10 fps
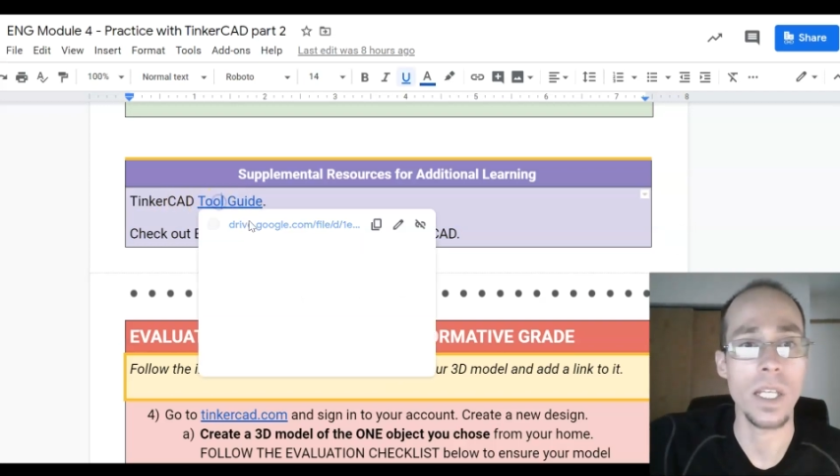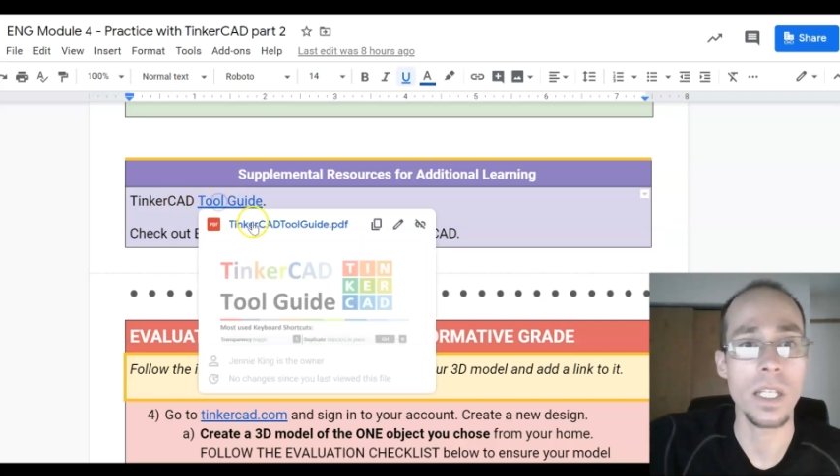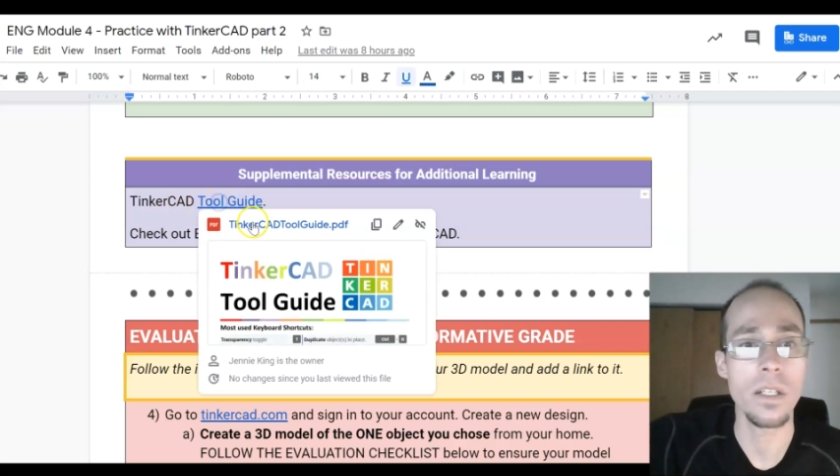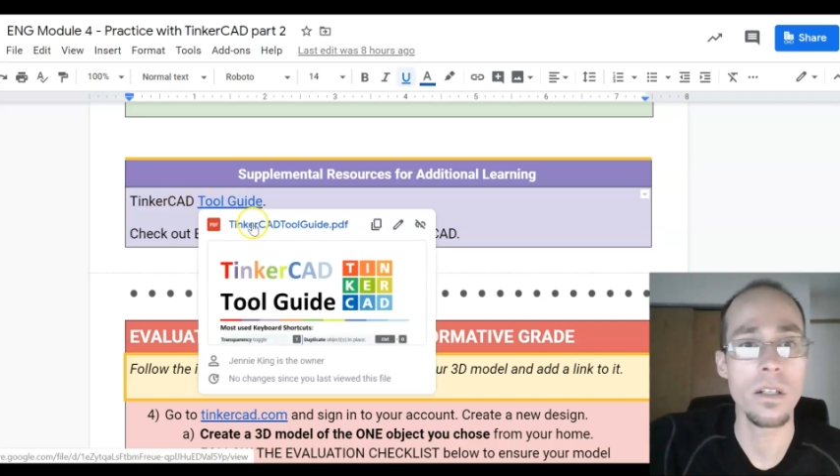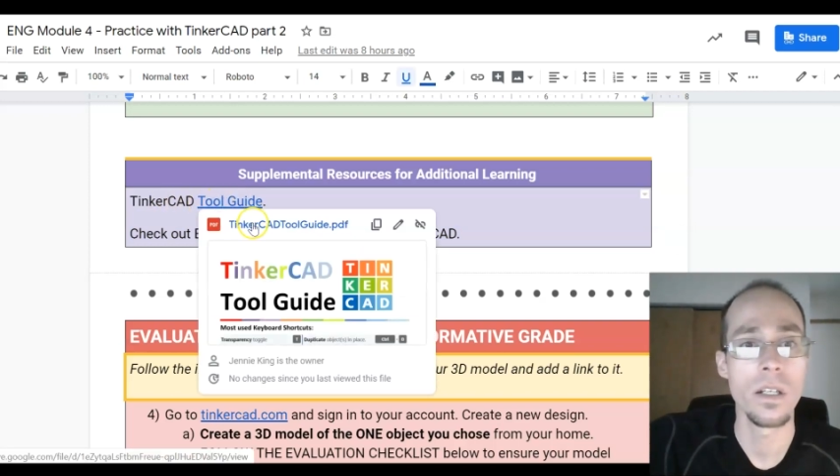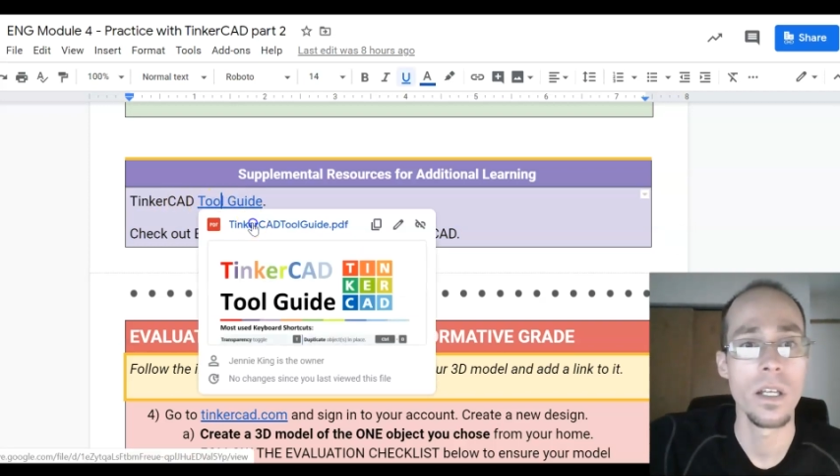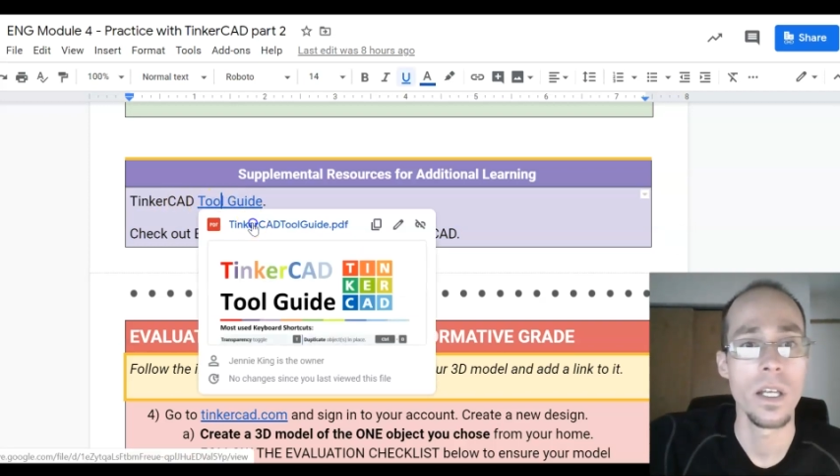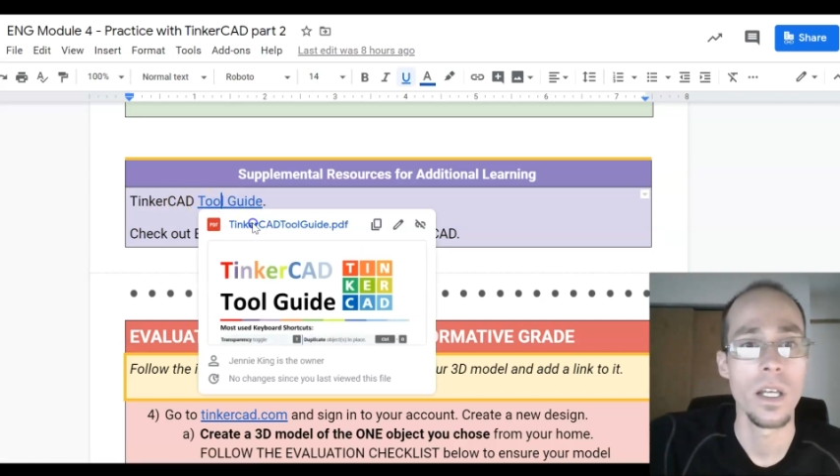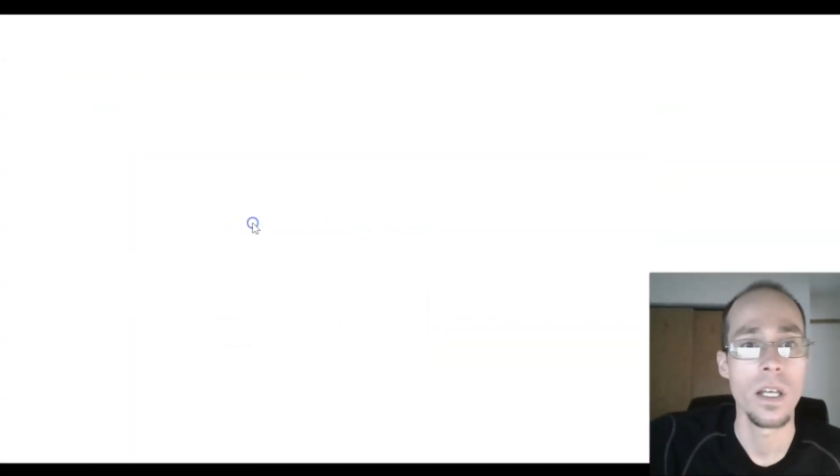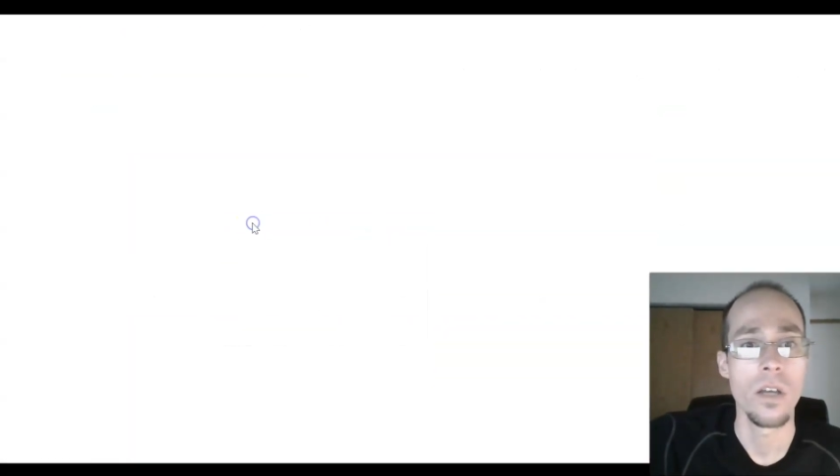here.
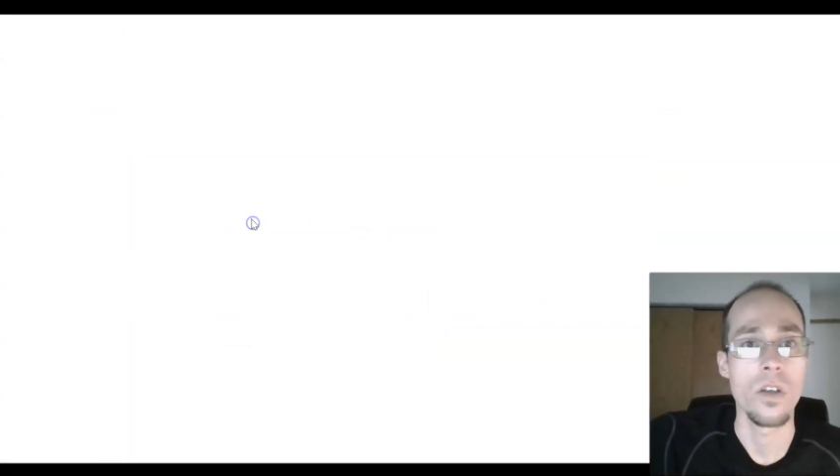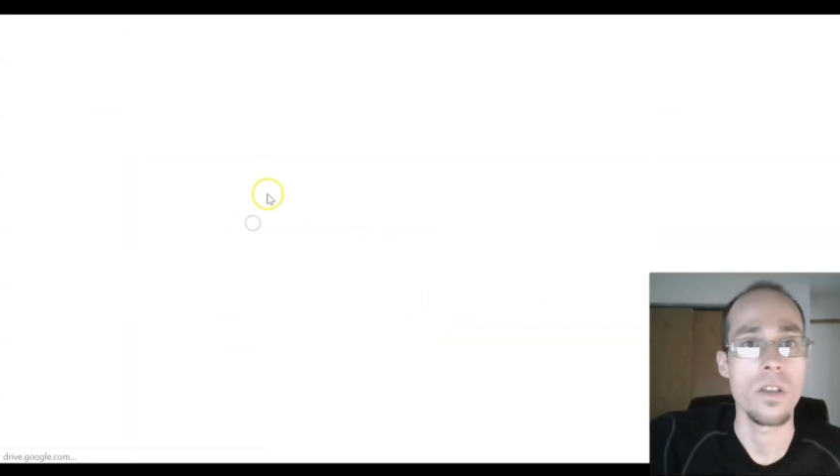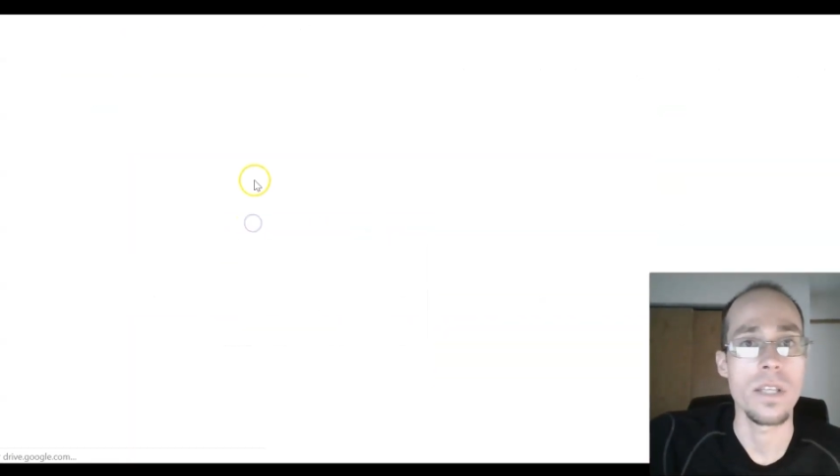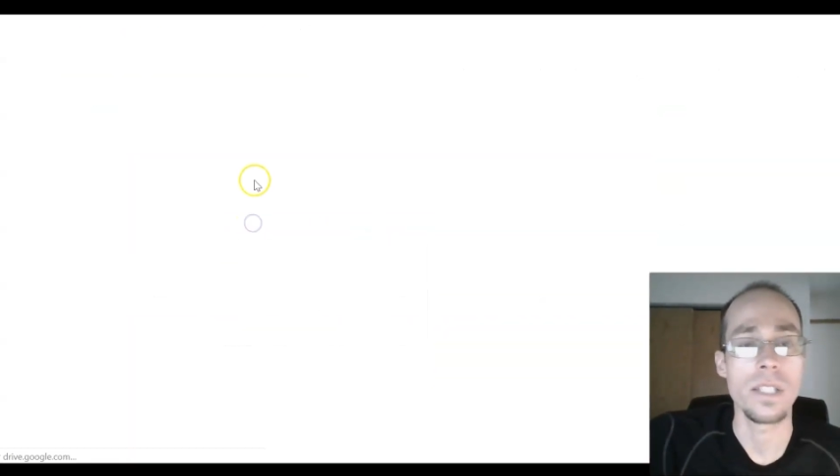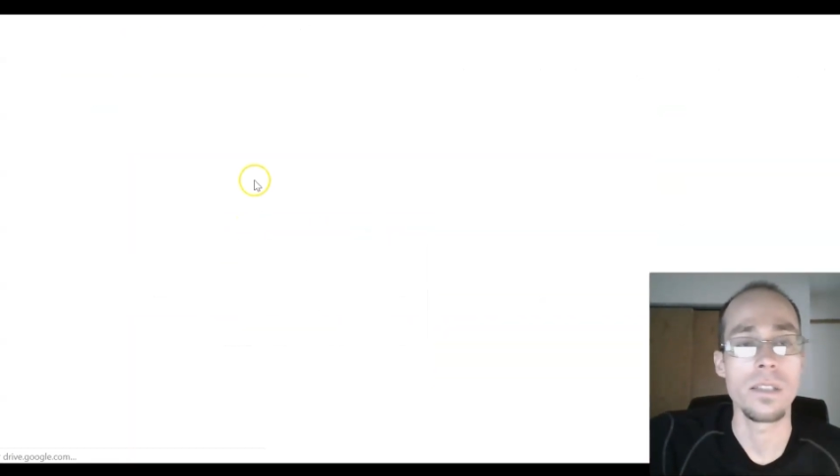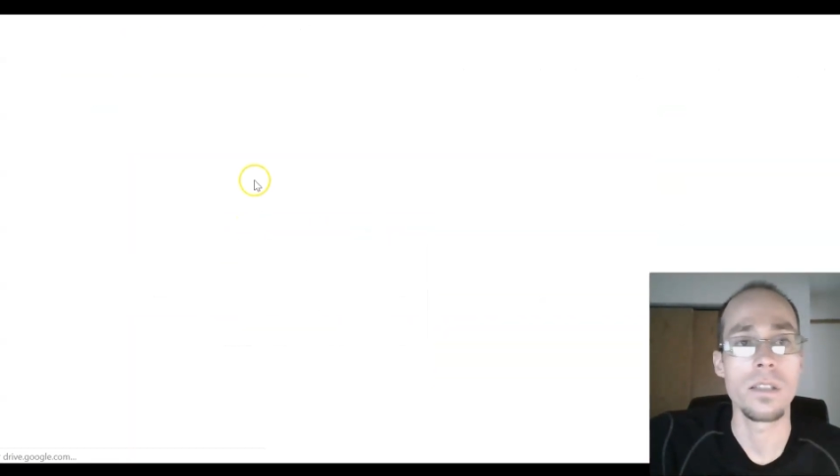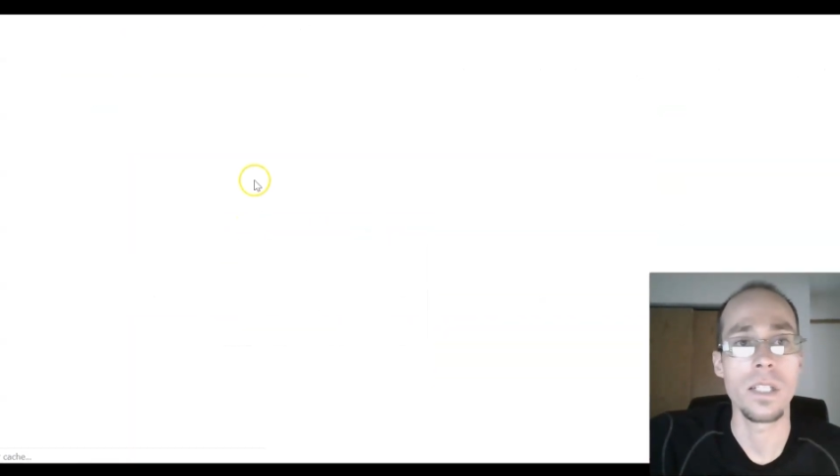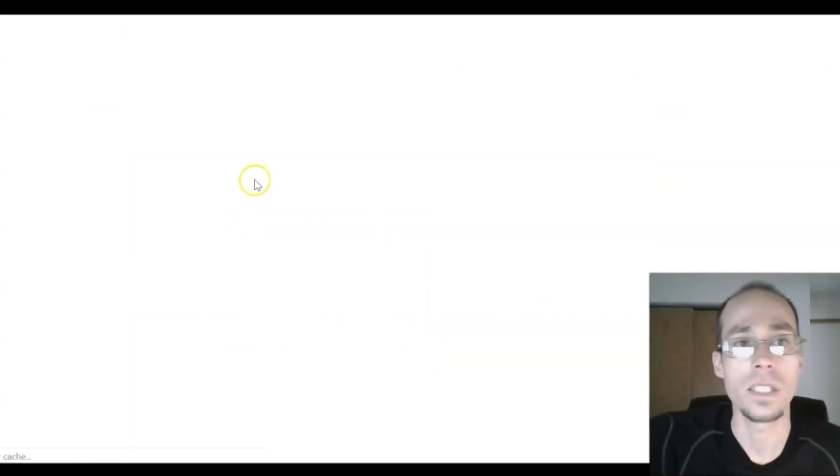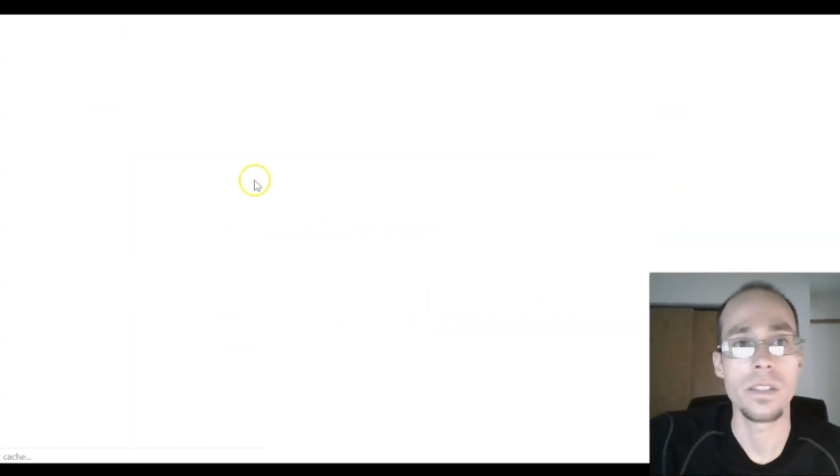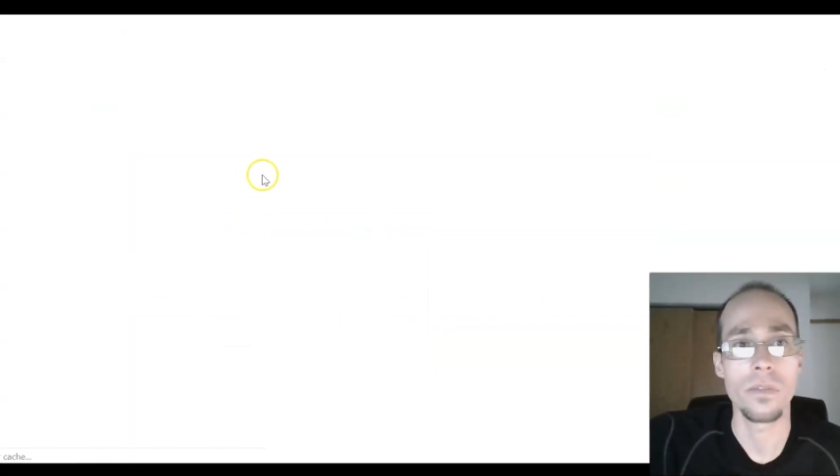This is a list of